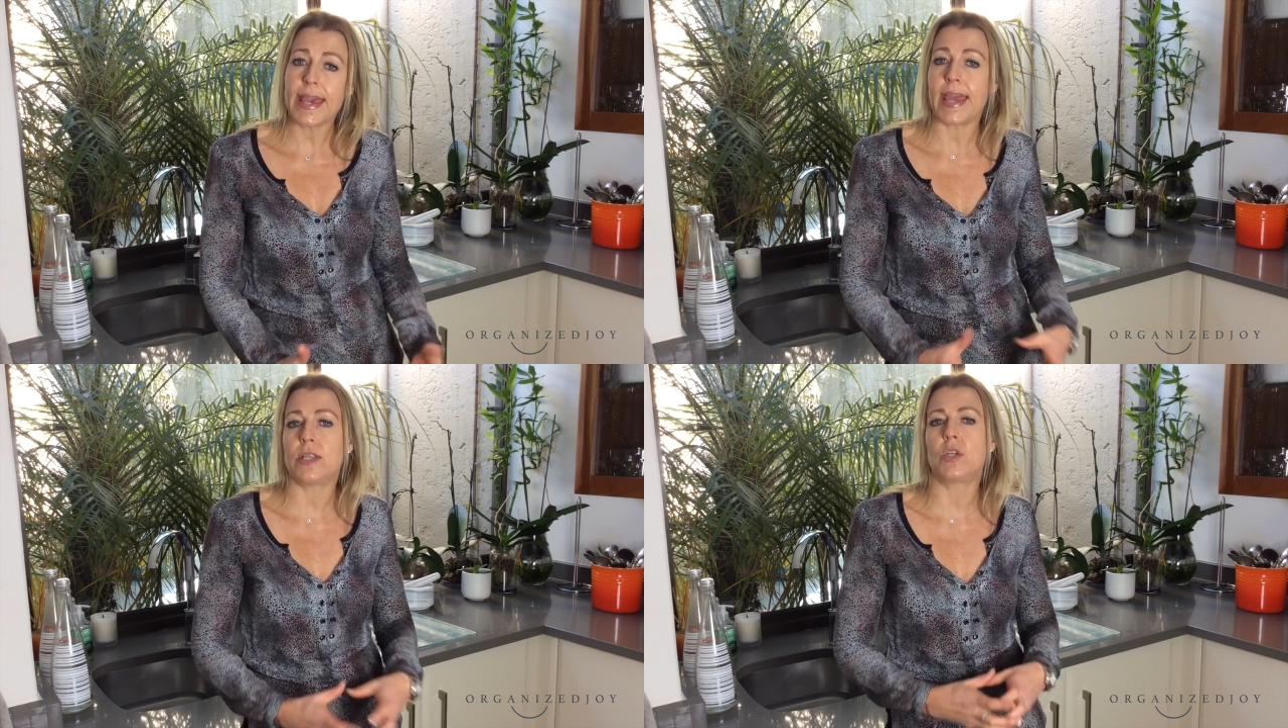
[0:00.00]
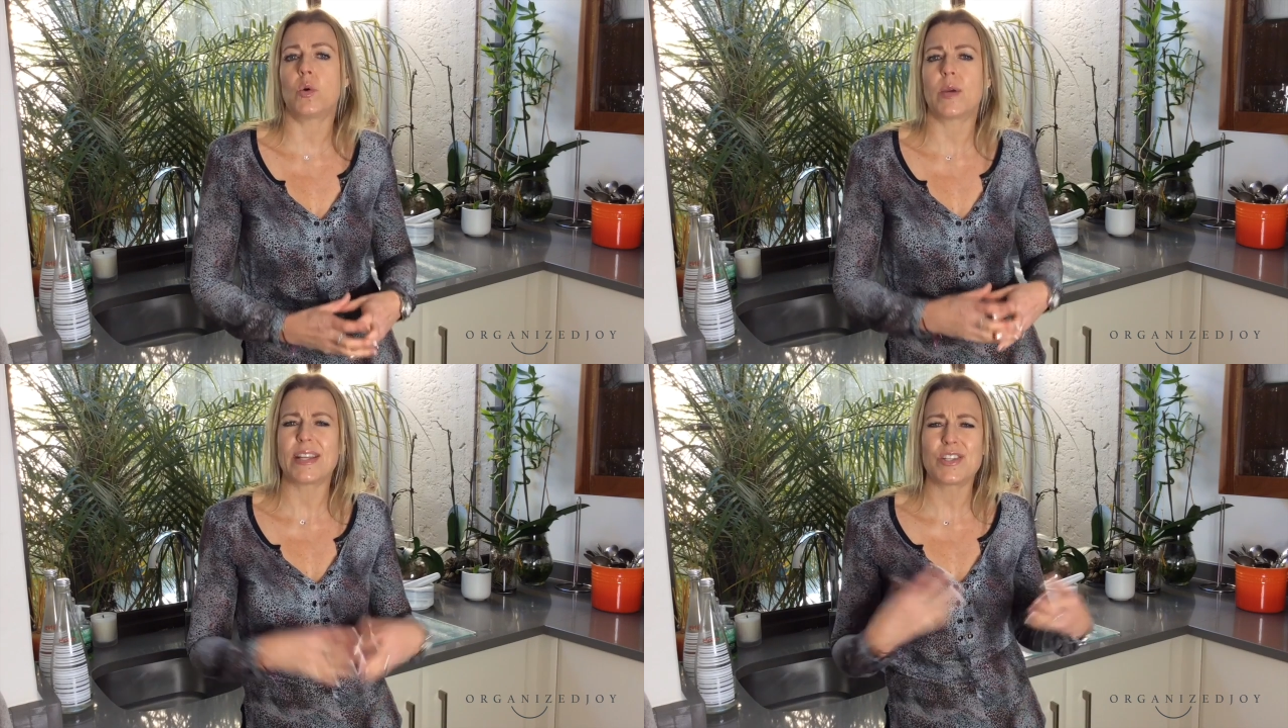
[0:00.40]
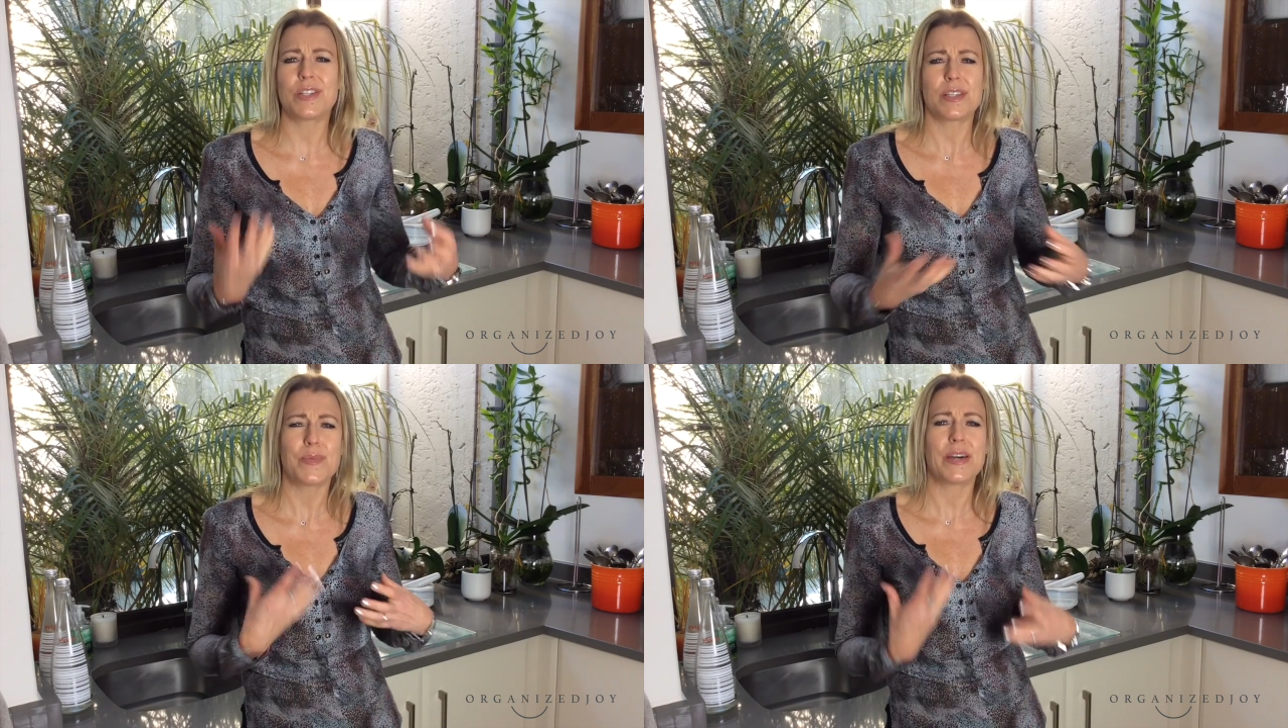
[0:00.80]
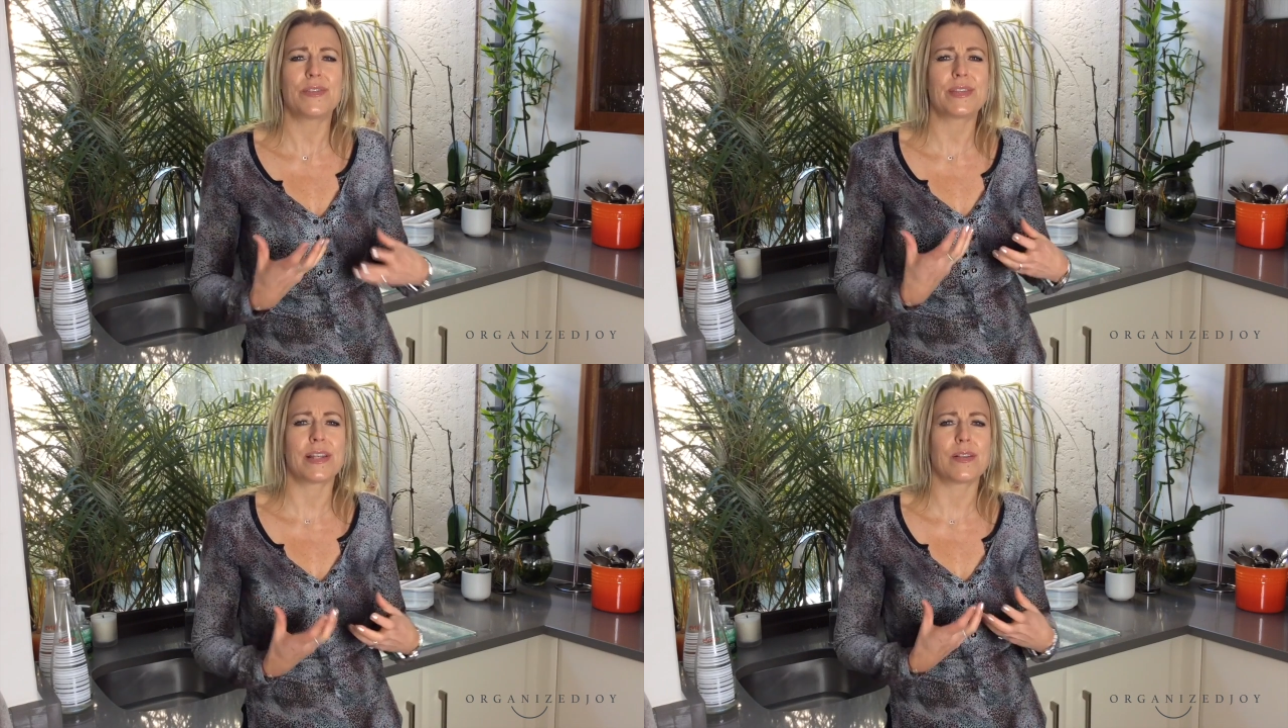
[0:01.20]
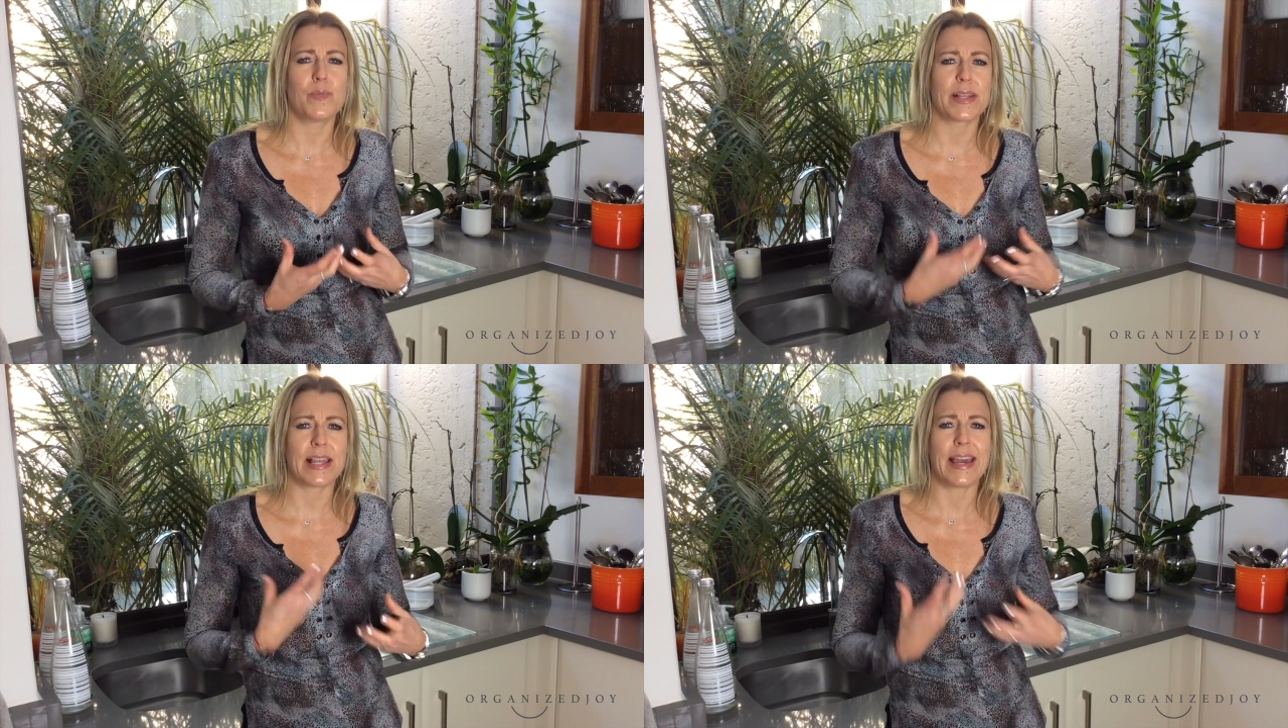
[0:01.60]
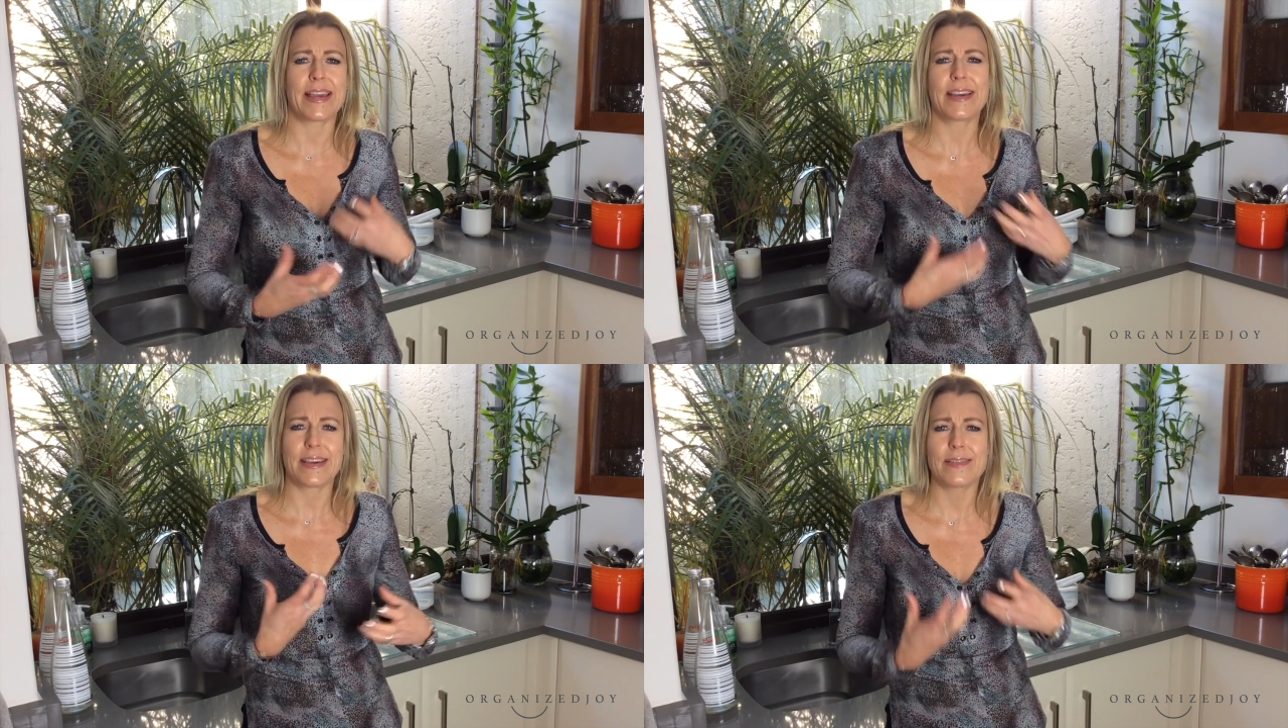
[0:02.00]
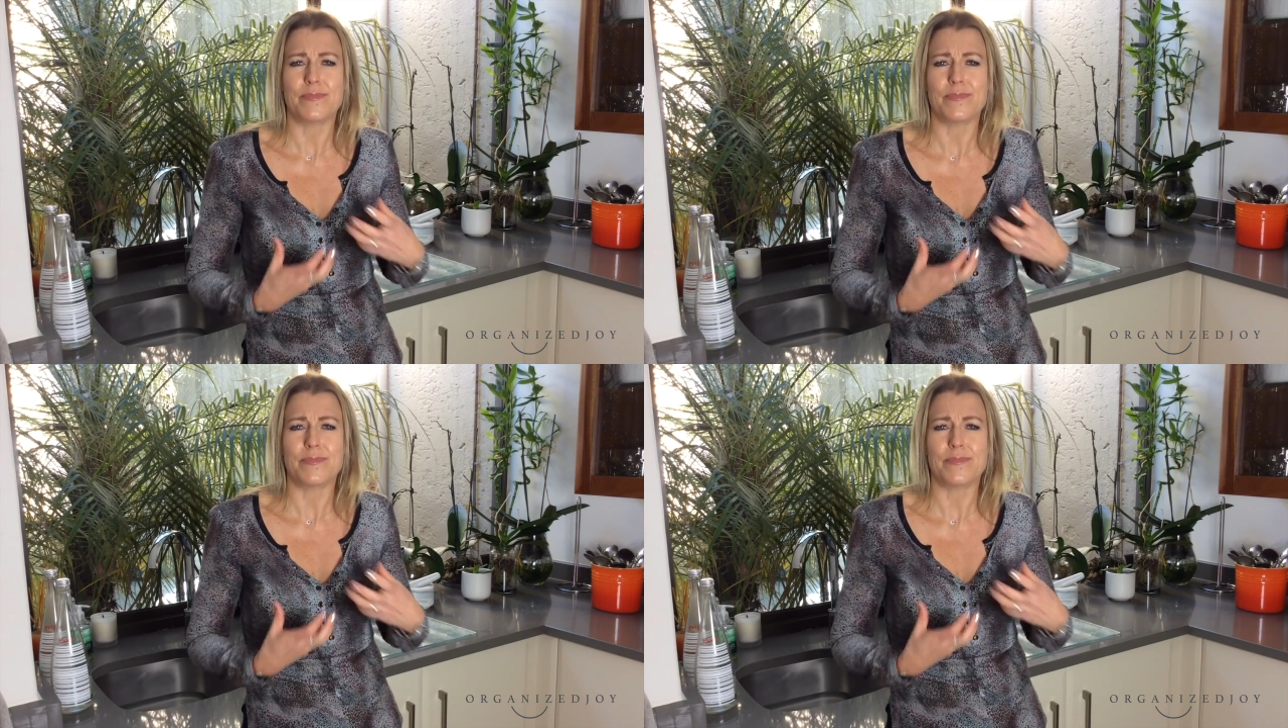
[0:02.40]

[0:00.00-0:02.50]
and your kitchen smells a little bit like